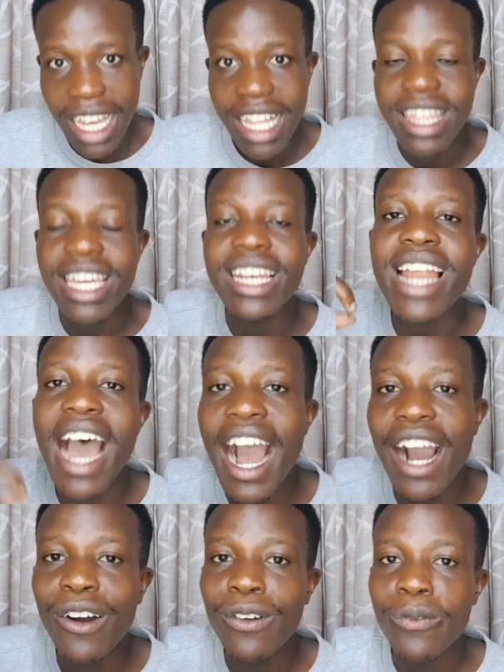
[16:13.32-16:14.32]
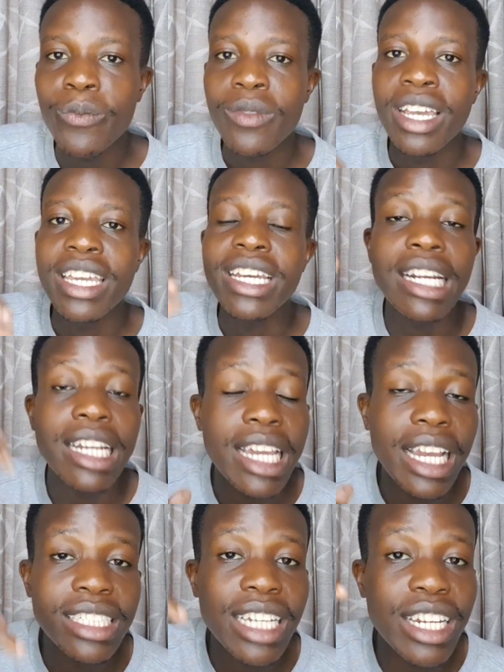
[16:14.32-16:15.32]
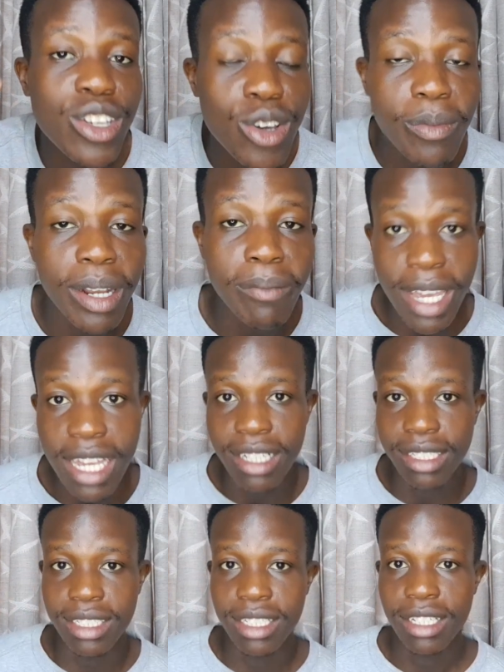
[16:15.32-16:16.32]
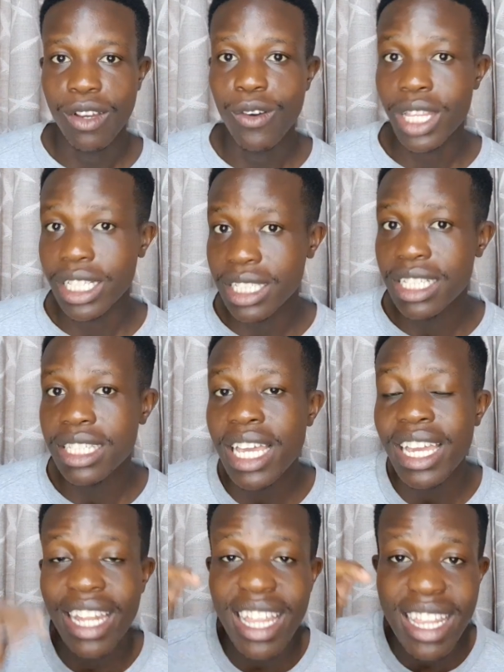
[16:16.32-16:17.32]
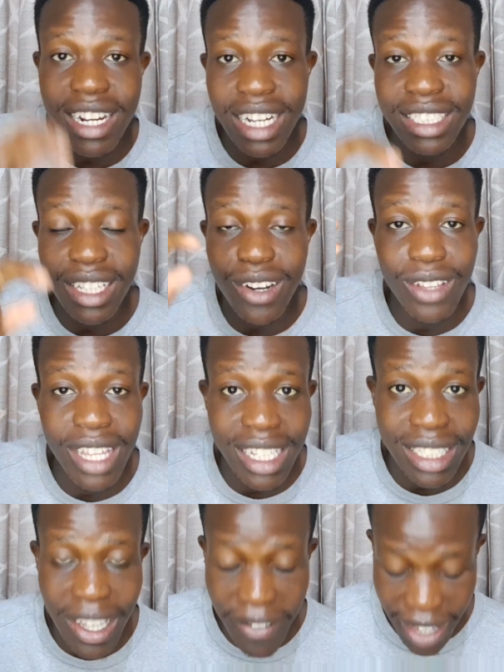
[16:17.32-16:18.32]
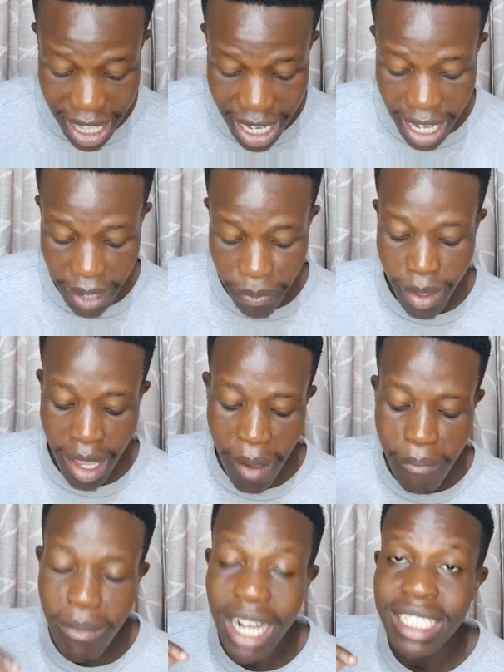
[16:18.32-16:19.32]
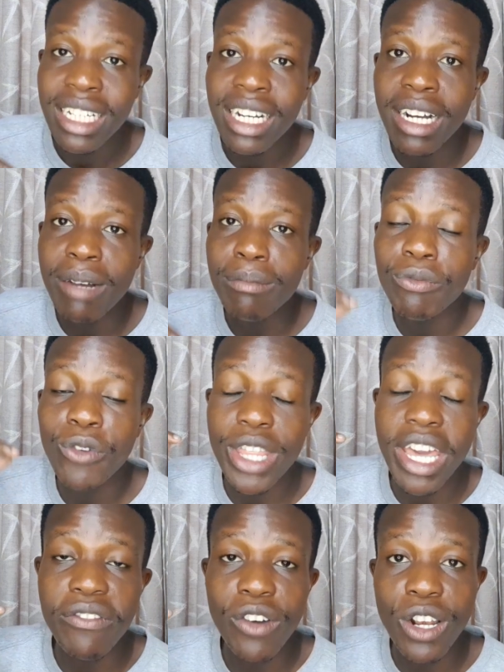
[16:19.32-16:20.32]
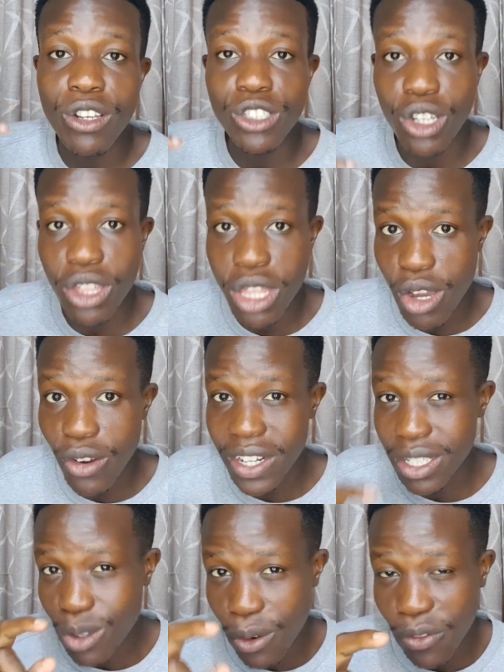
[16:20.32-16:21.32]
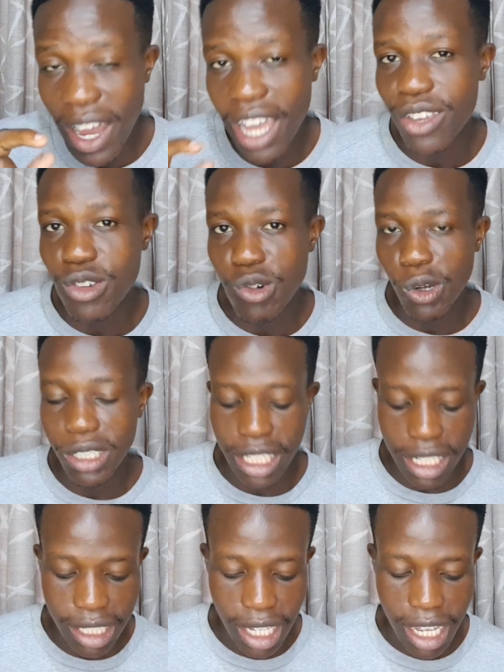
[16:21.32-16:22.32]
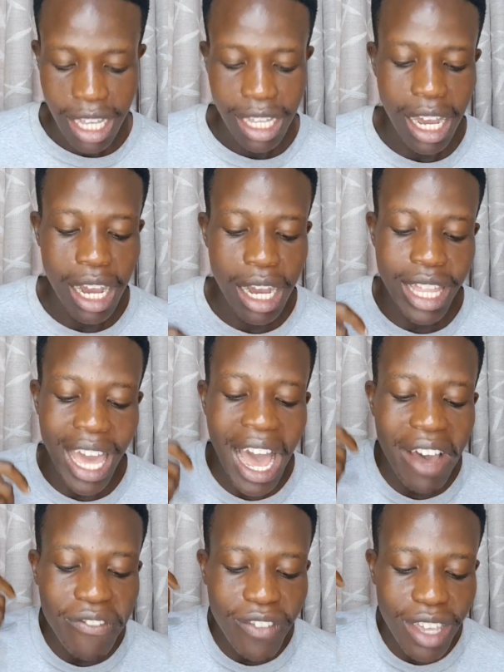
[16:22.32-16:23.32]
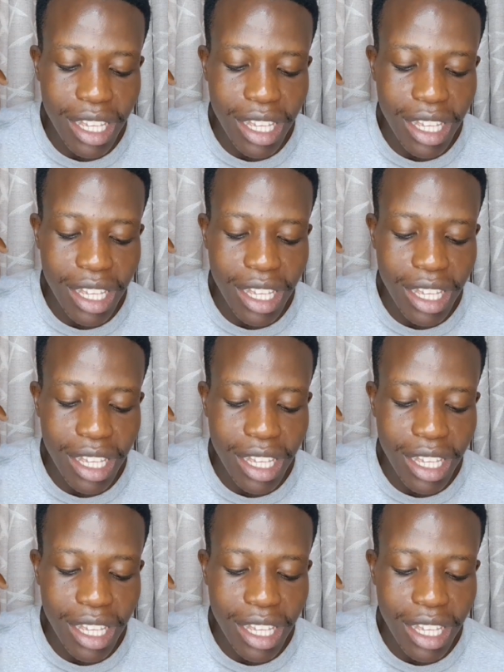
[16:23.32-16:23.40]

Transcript: Then now he created human beings on the sixth day, then rested on the seventh day. But for the evolution theory, so far you notice they have